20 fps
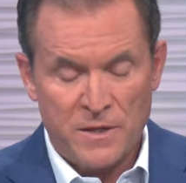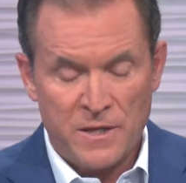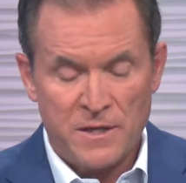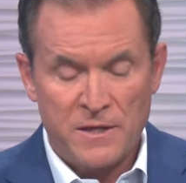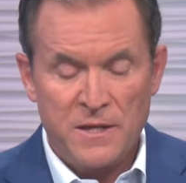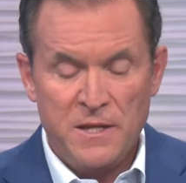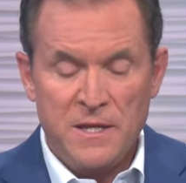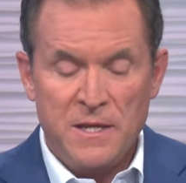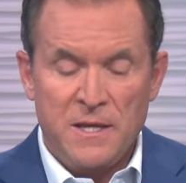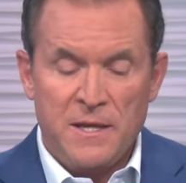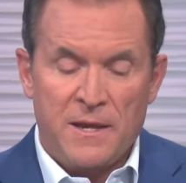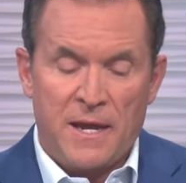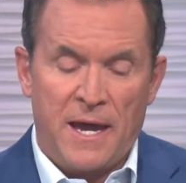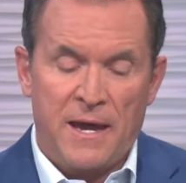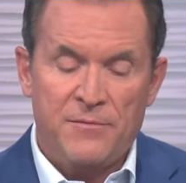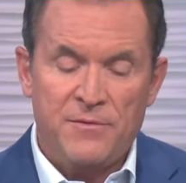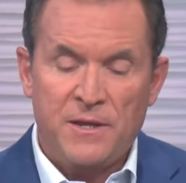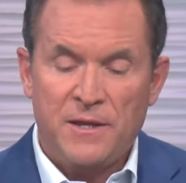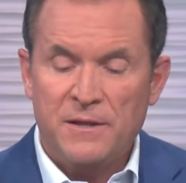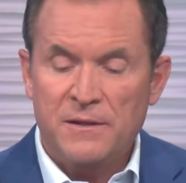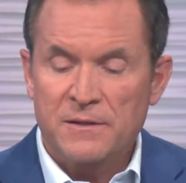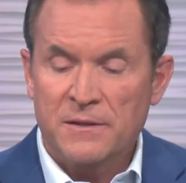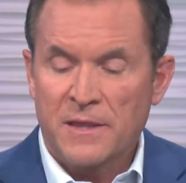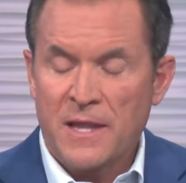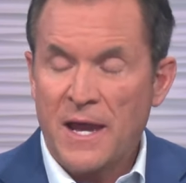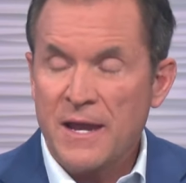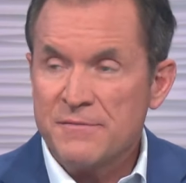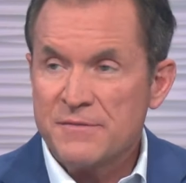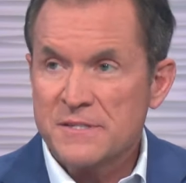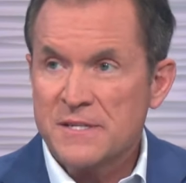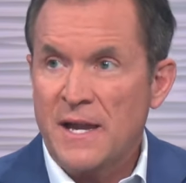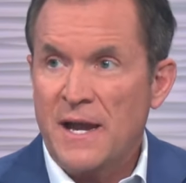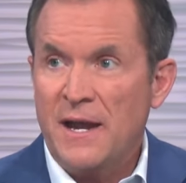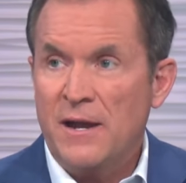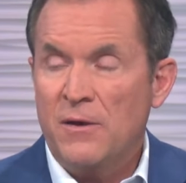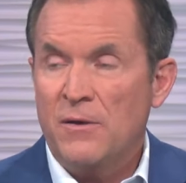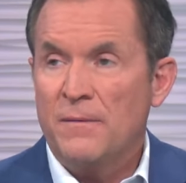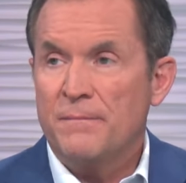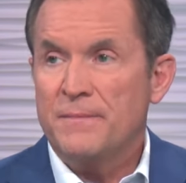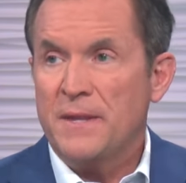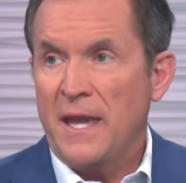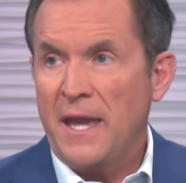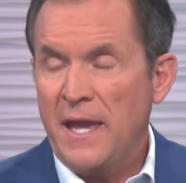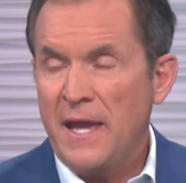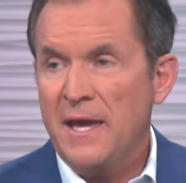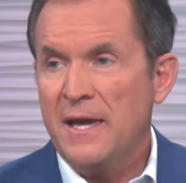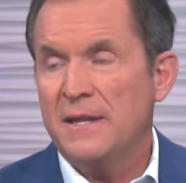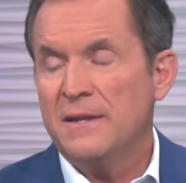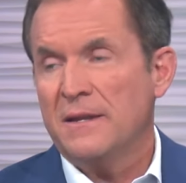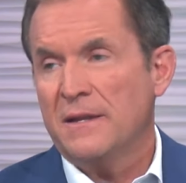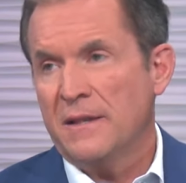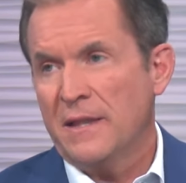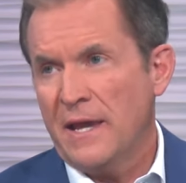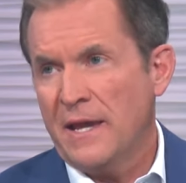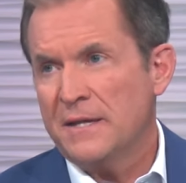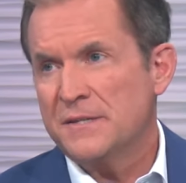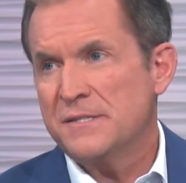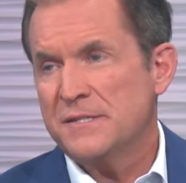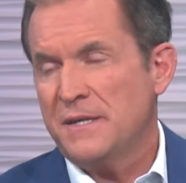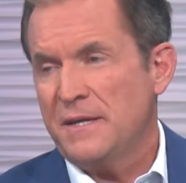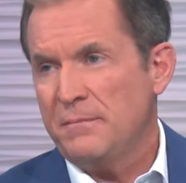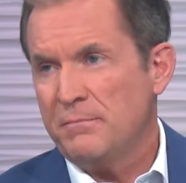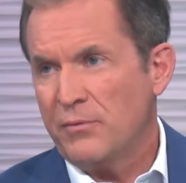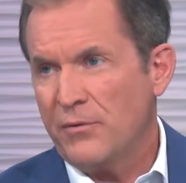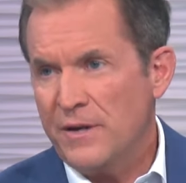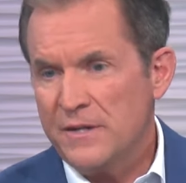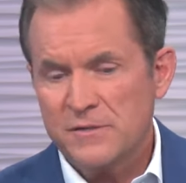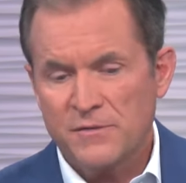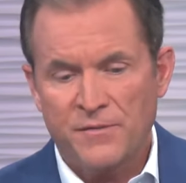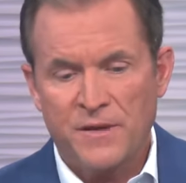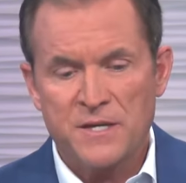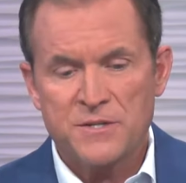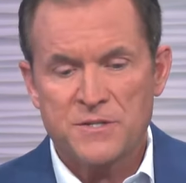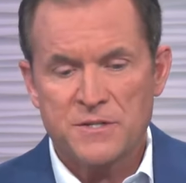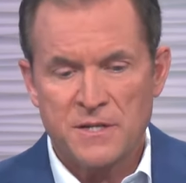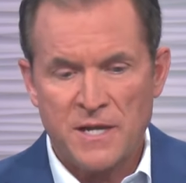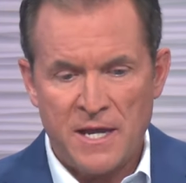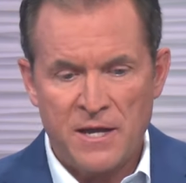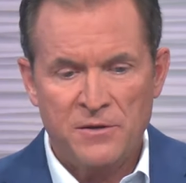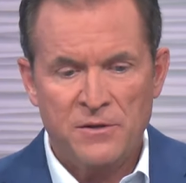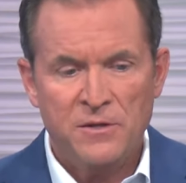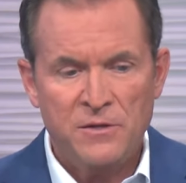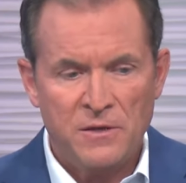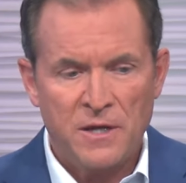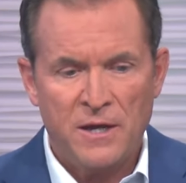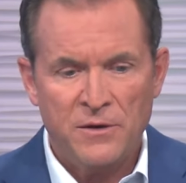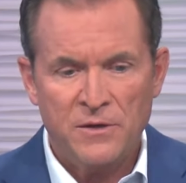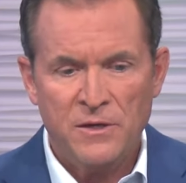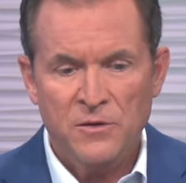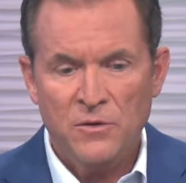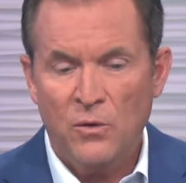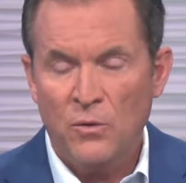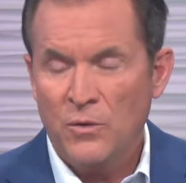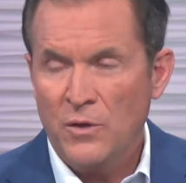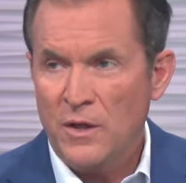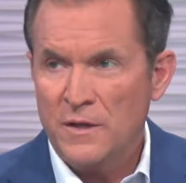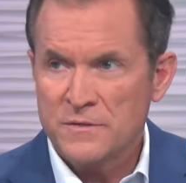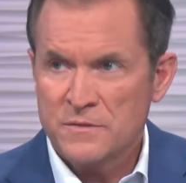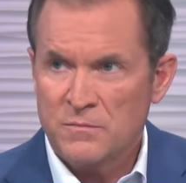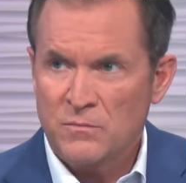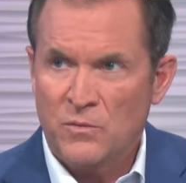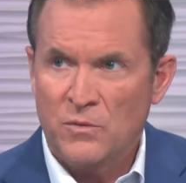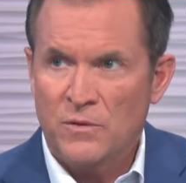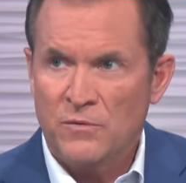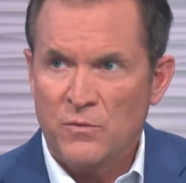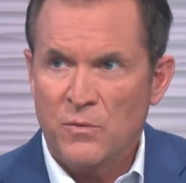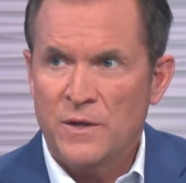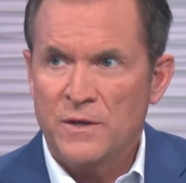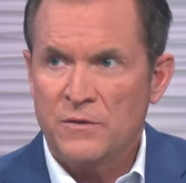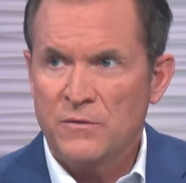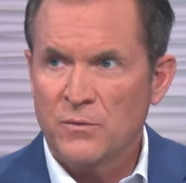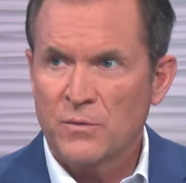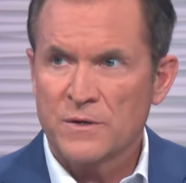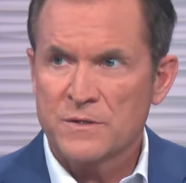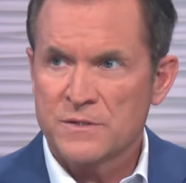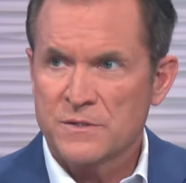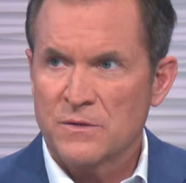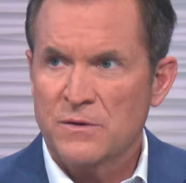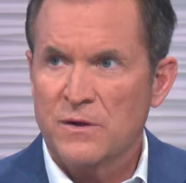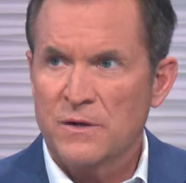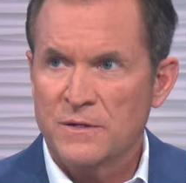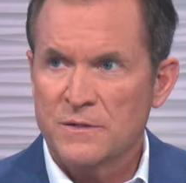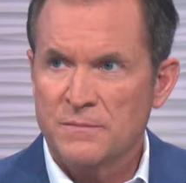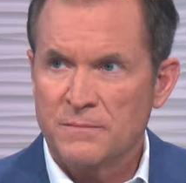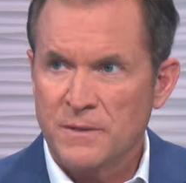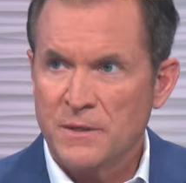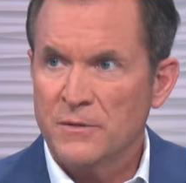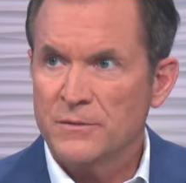we're in, having lifestyle and legacy preservation. How, how can you hold on to more of what you worked so hard to